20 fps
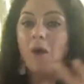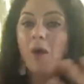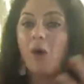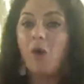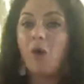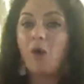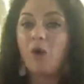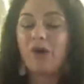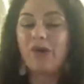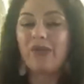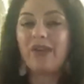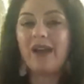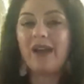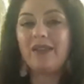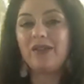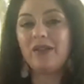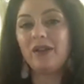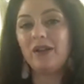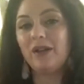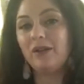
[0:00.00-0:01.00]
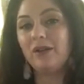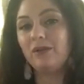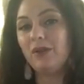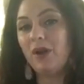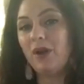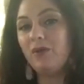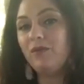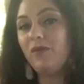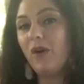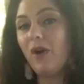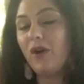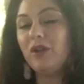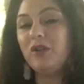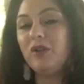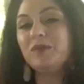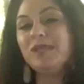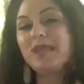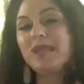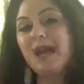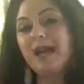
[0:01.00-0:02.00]
or that the loan
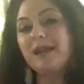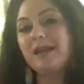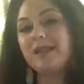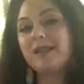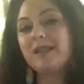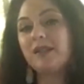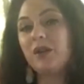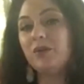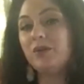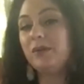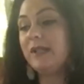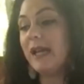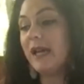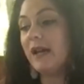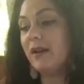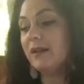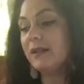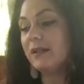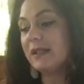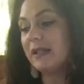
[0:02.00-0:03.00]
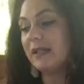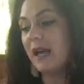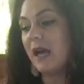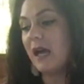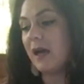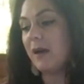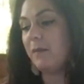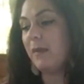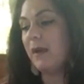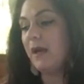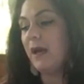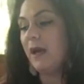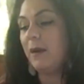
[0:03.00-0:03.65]
volumes kind of slowed down some.